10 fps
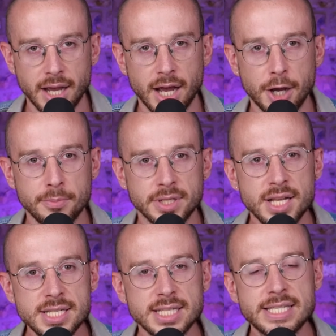um,
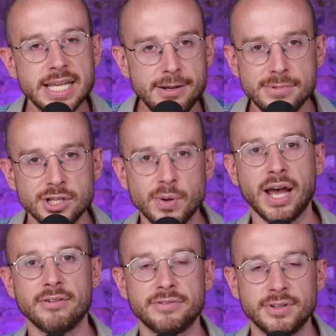doesn't seem to
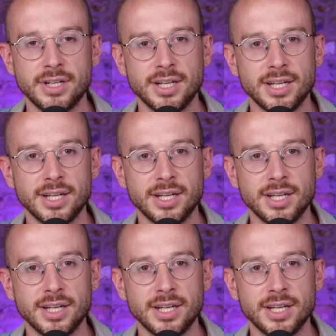have